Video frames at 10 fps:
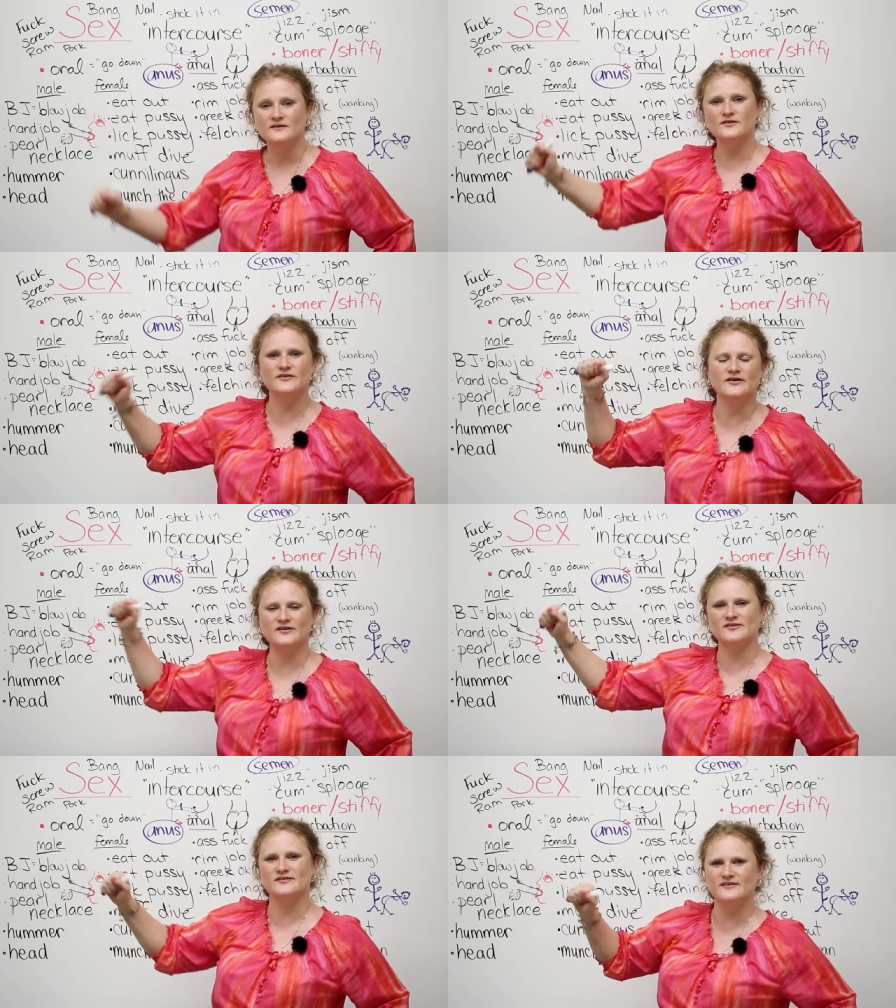Do the
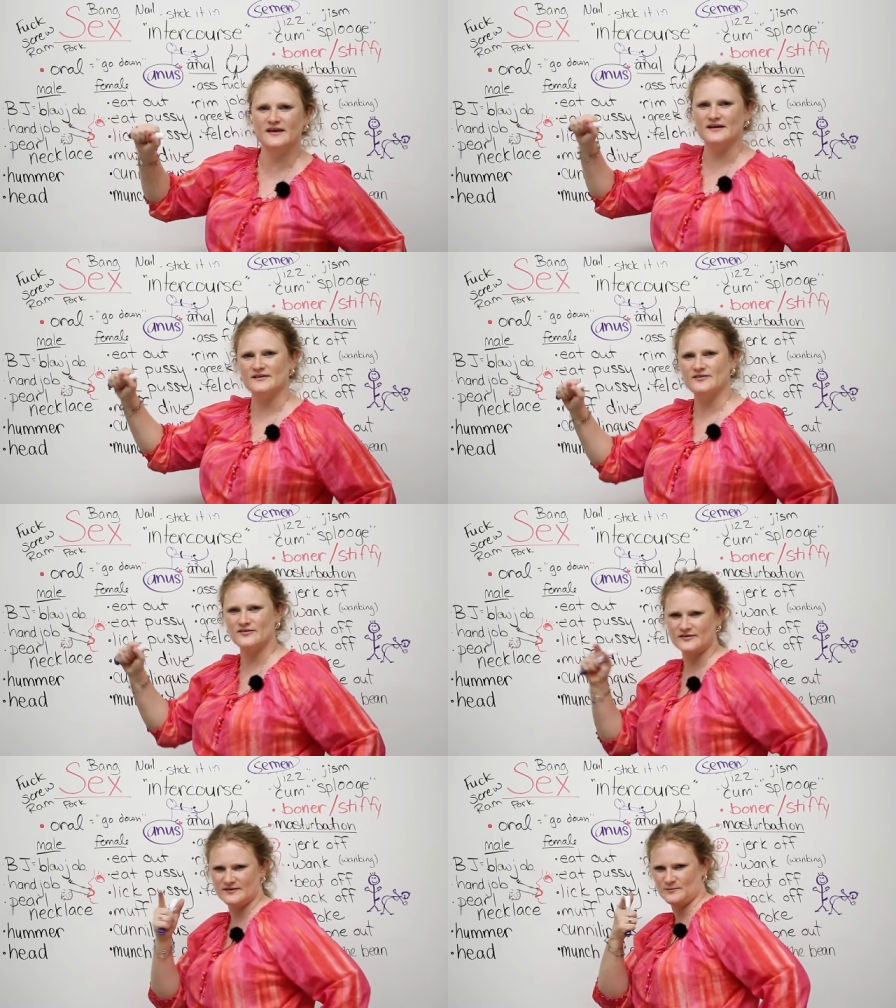dog's a
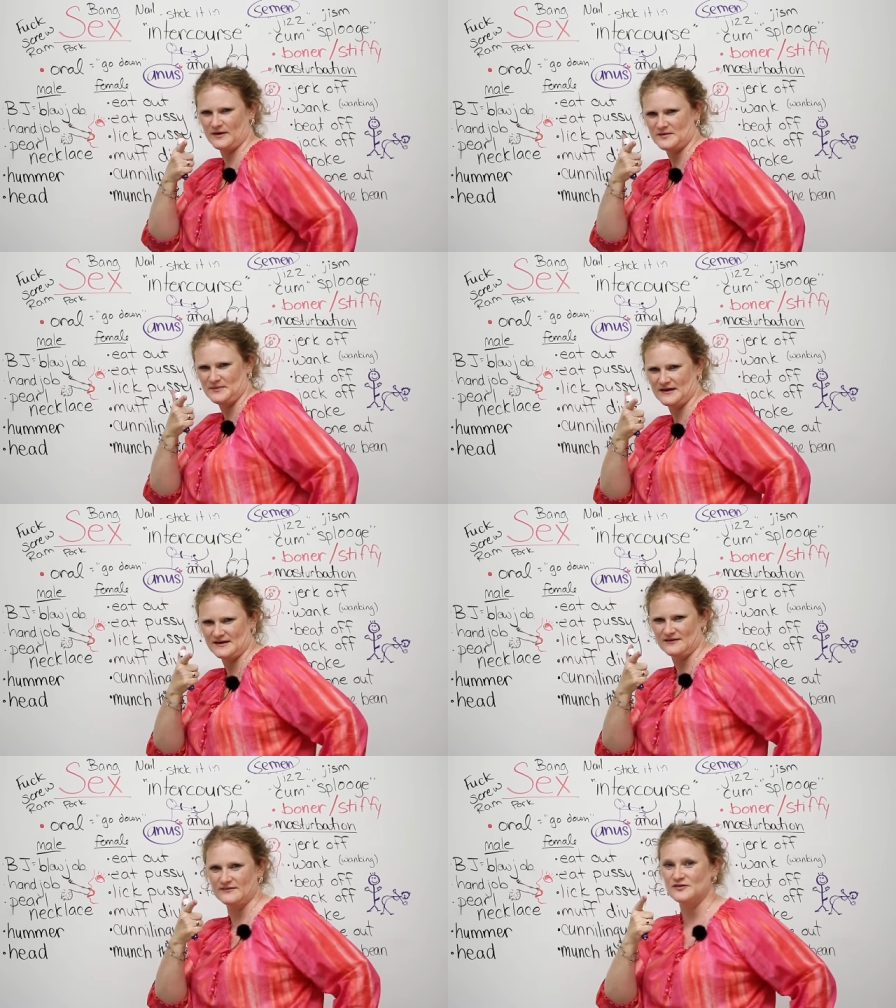dance. It's by a
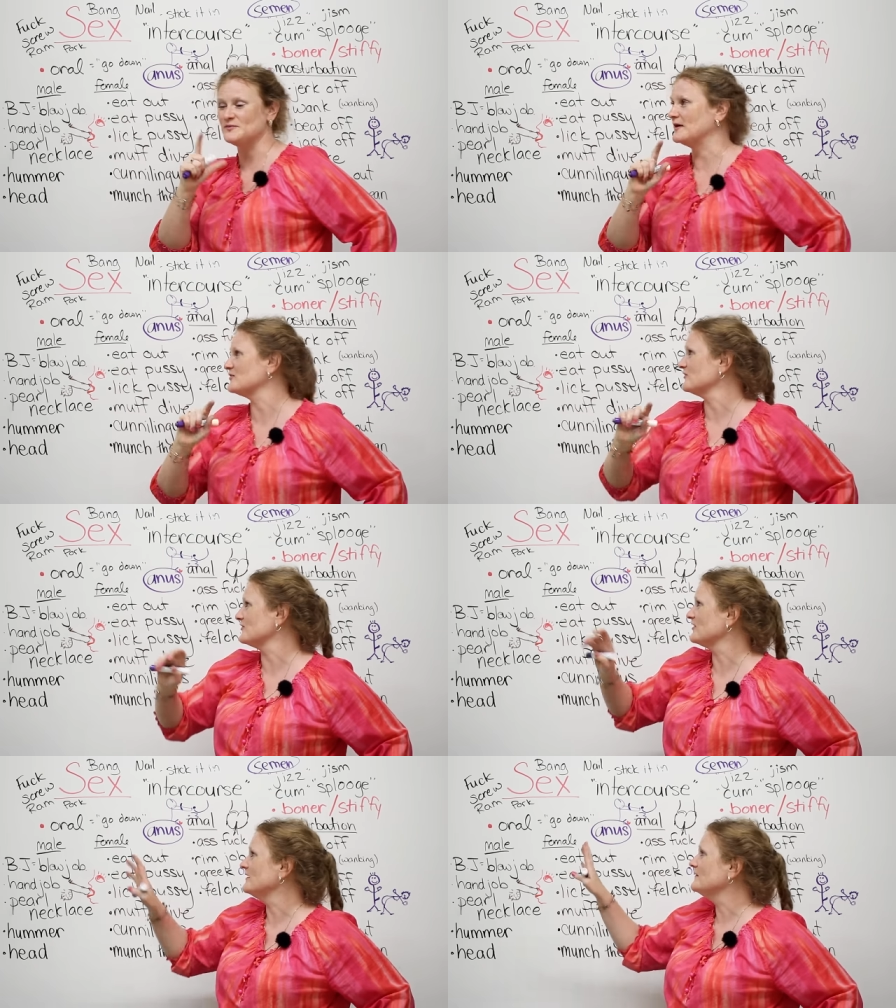band called The
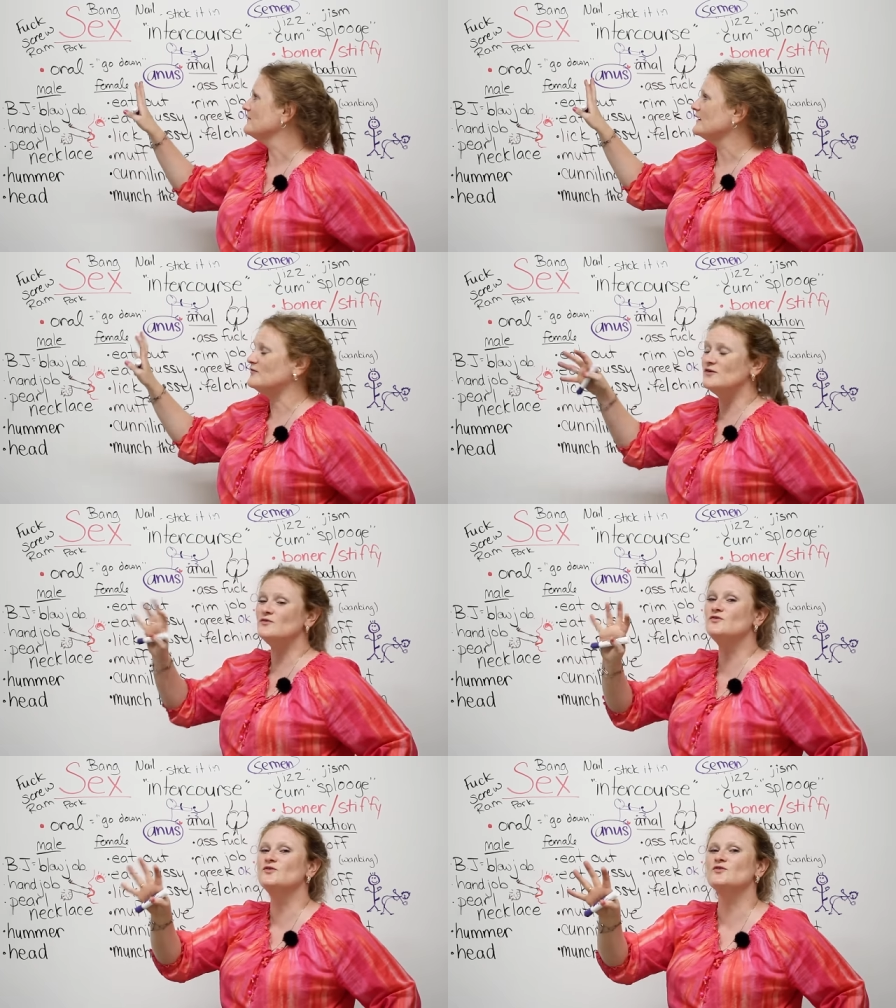Specials. If
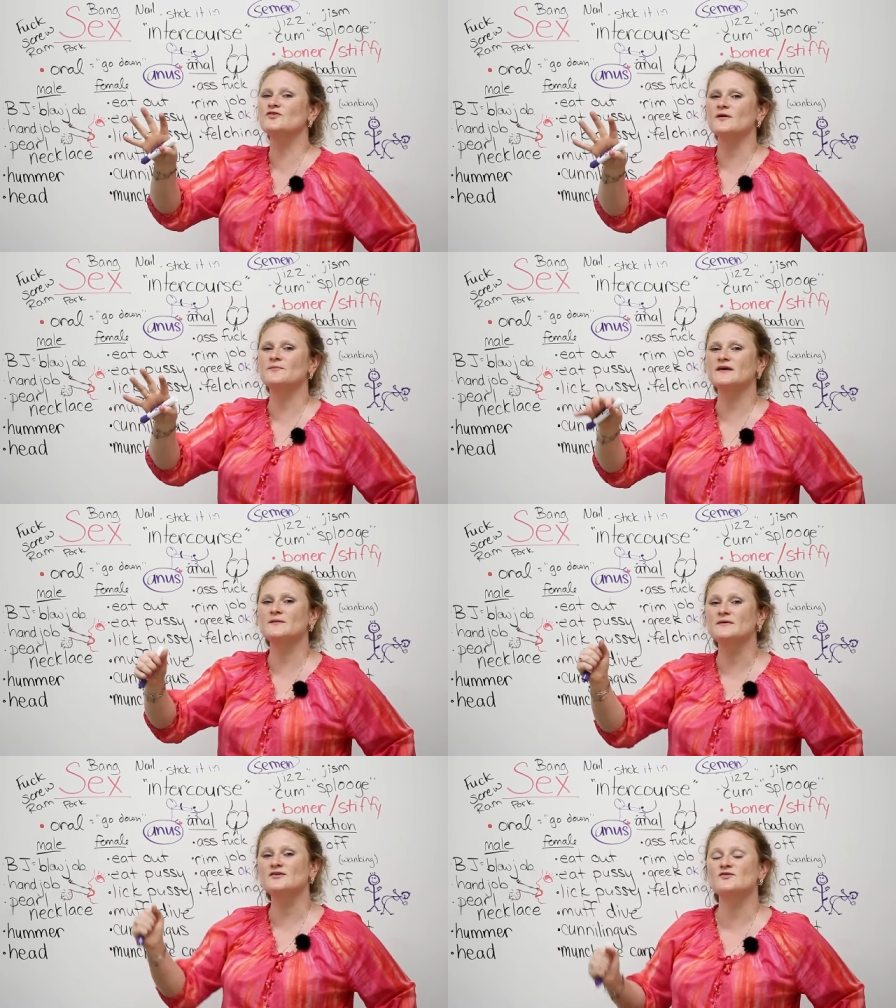you do something,
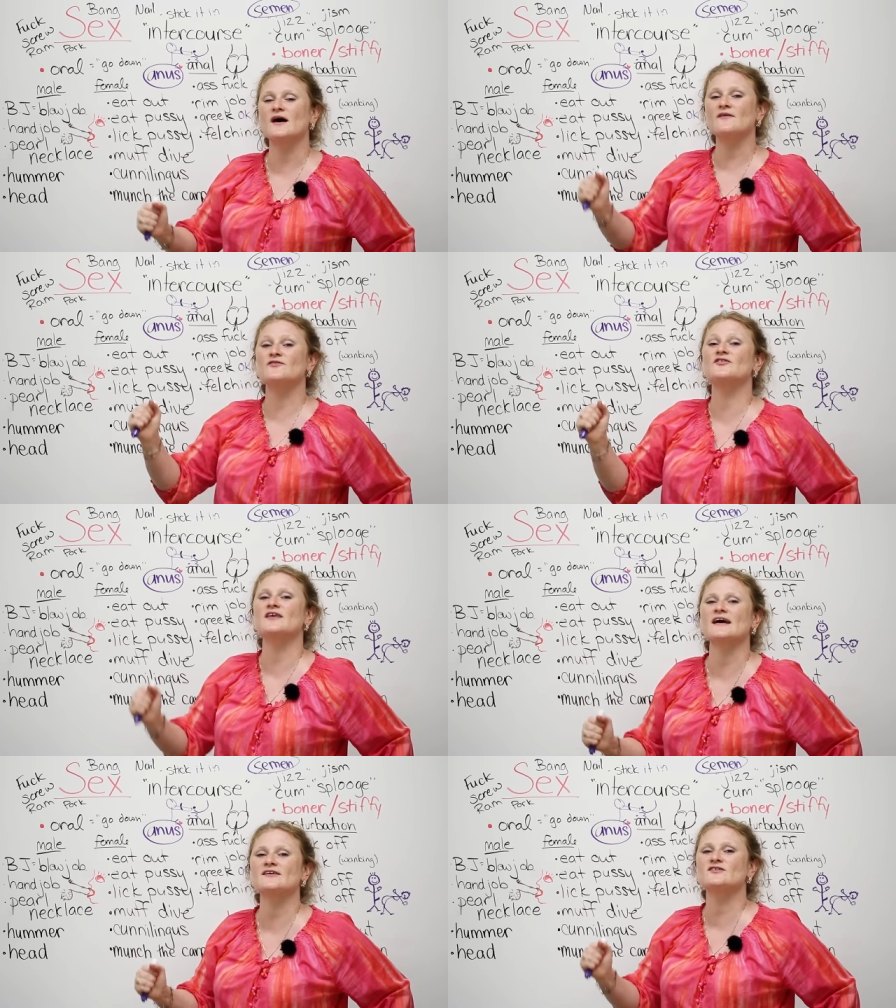it means you have
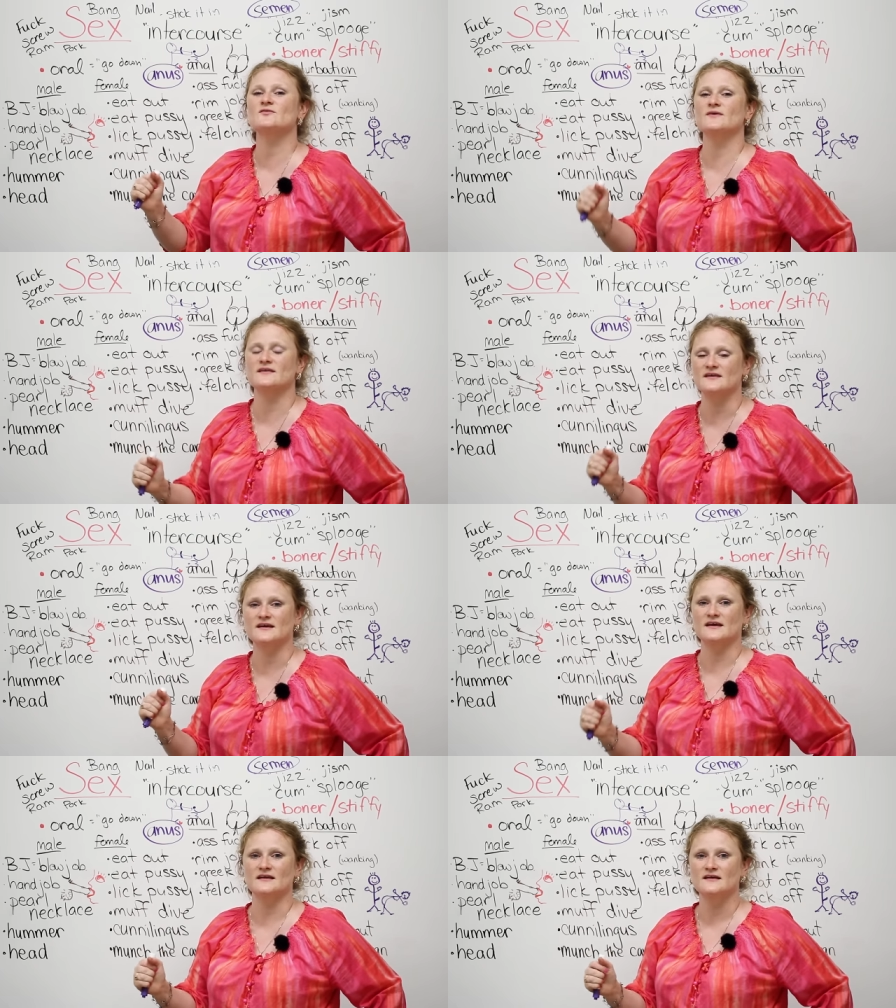sex with
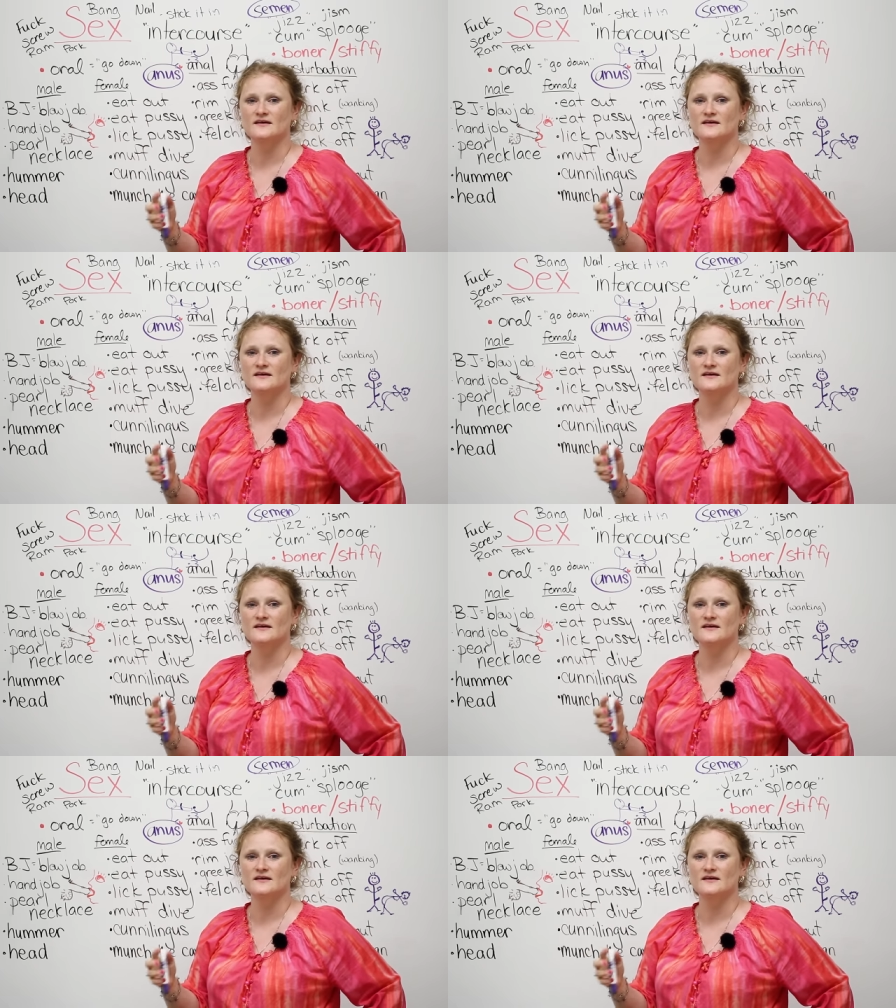it.